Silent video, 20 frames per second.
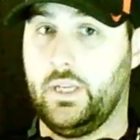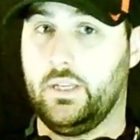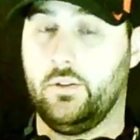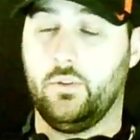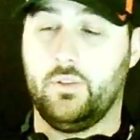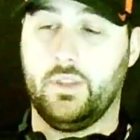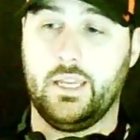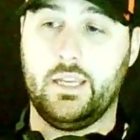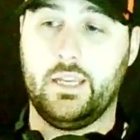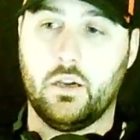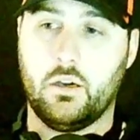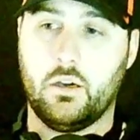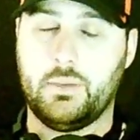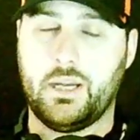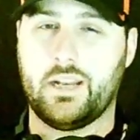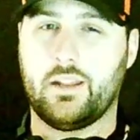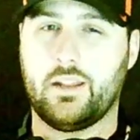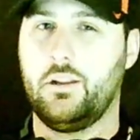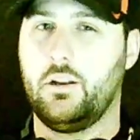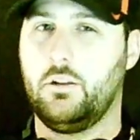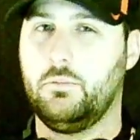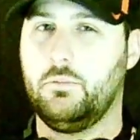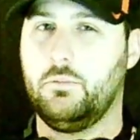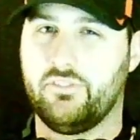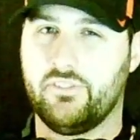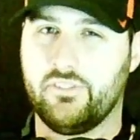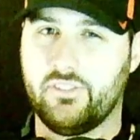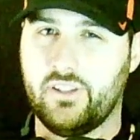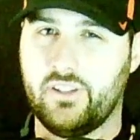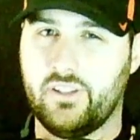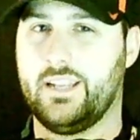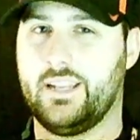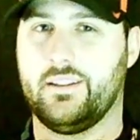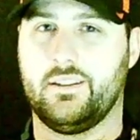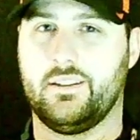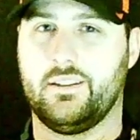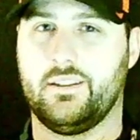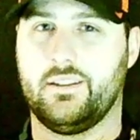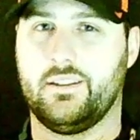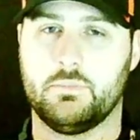Do they come out a little bit flat
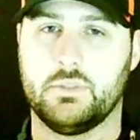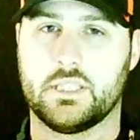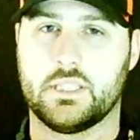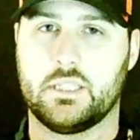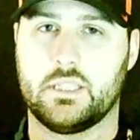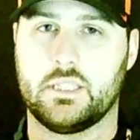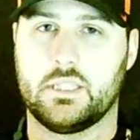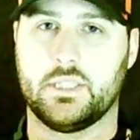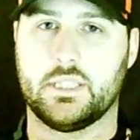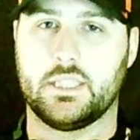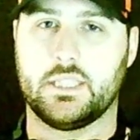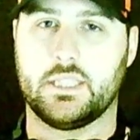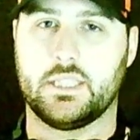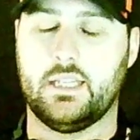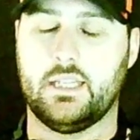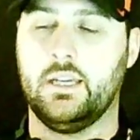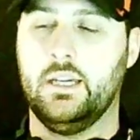against Mississippi State?